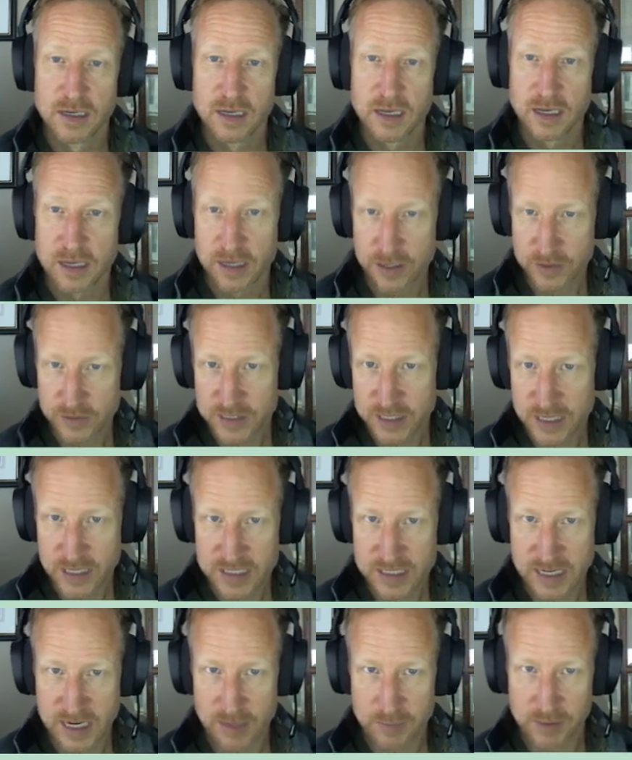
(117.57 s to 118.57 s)
Here's an
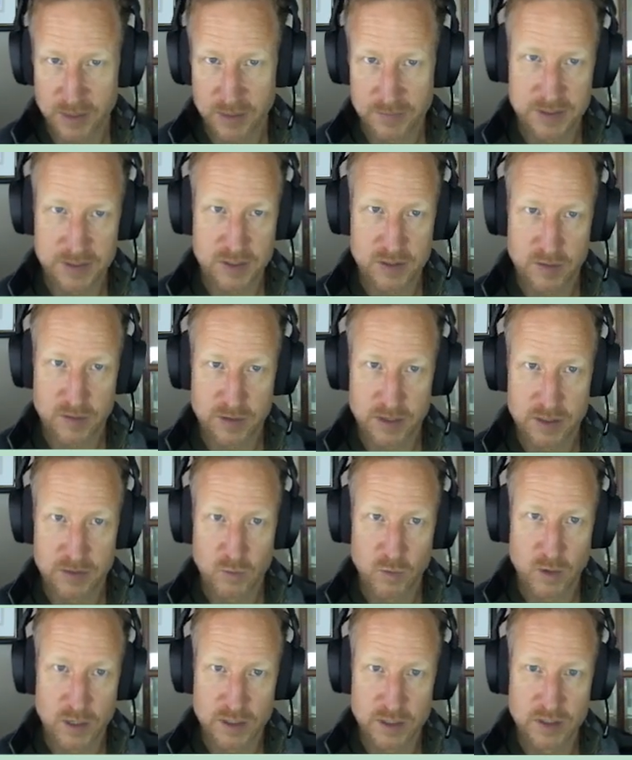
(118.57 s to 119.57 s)
example of a Survey
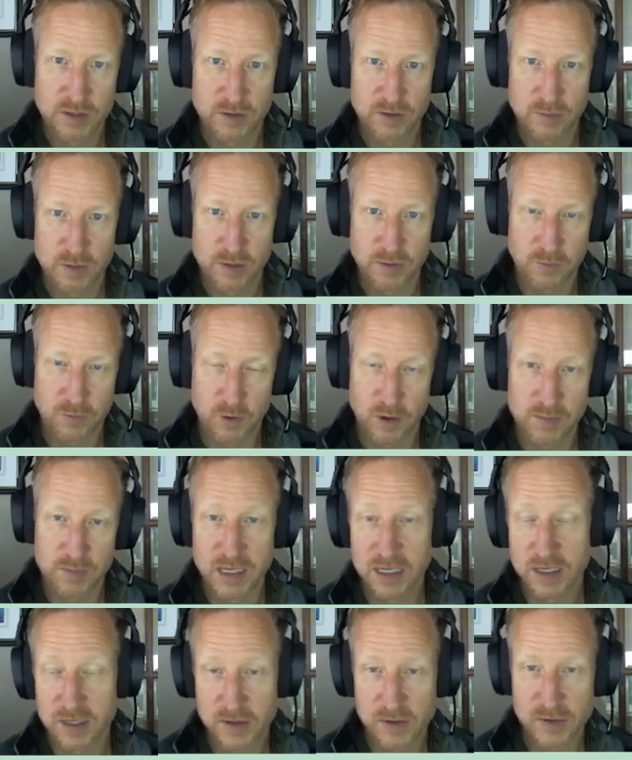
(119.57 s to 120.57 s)
1-2-3 form
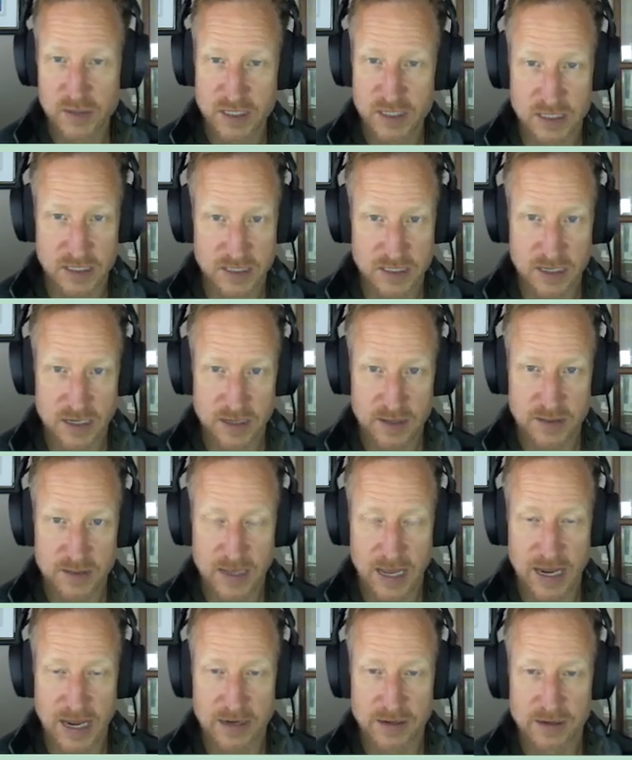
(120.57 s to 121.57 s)
that uses
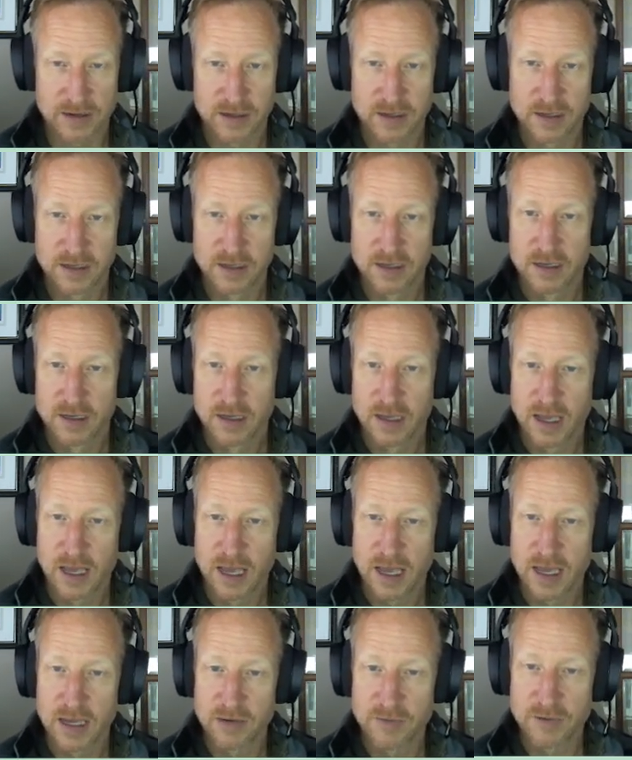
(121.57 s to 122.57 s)
that.
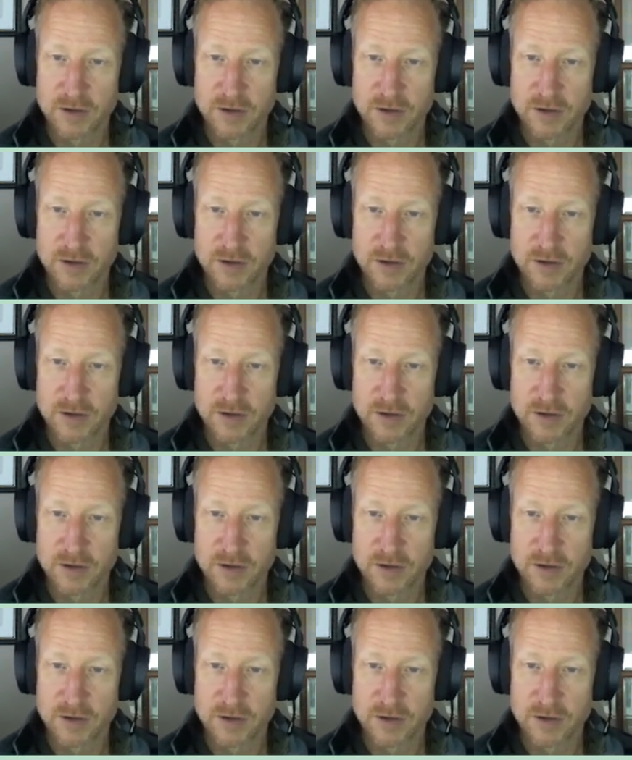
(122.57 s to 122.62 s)
And if